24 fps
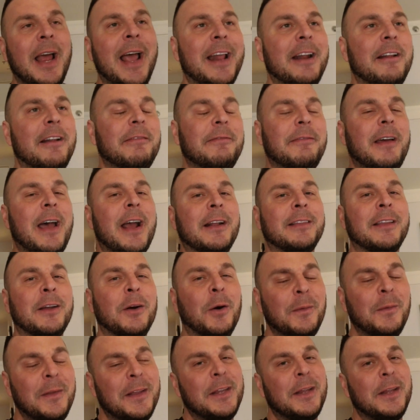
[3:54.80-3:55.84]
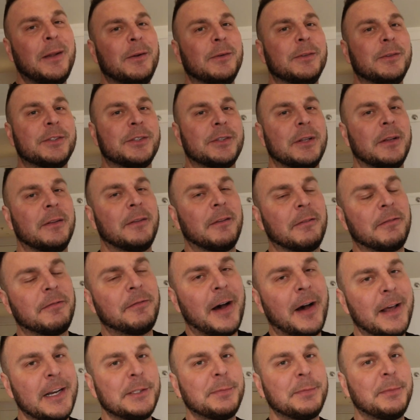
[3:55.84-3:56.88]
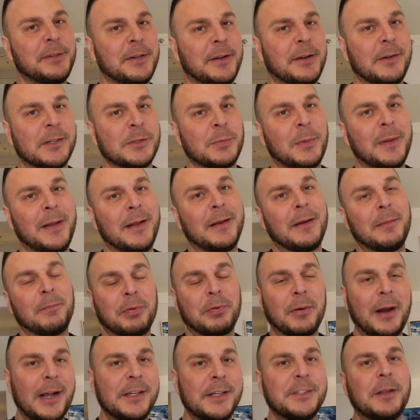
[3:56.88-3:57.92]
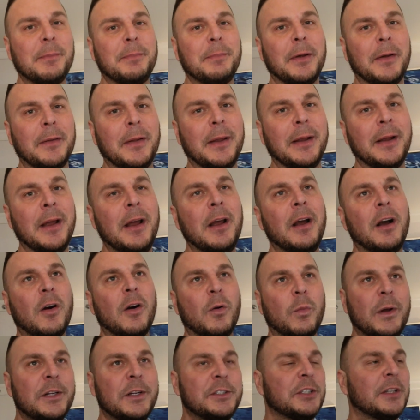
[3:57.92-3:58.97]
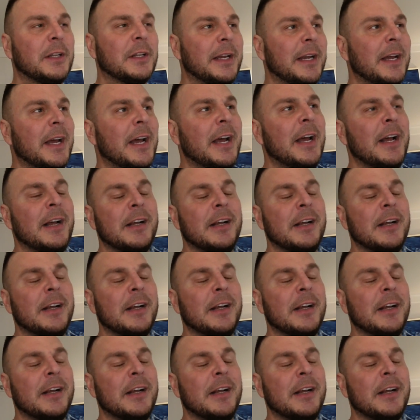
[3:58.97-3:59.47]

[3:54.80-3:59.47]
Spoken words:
And in fact, they only used the finest materials when they comprised the building originally.